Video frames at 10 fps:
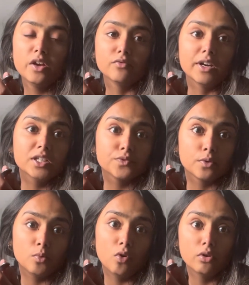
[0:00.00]
rice
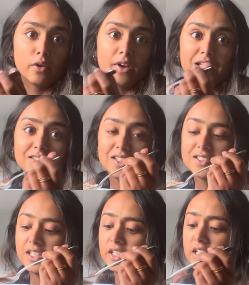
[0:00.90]
from all over India
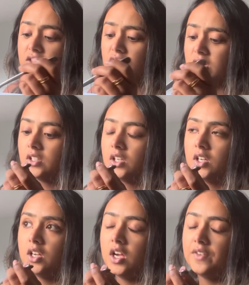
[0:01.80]
series, because I
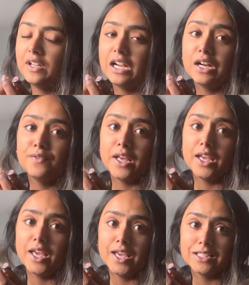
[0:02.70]
feel like I've
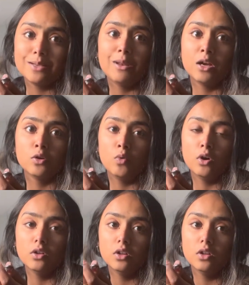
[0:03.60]
hit a blank wall.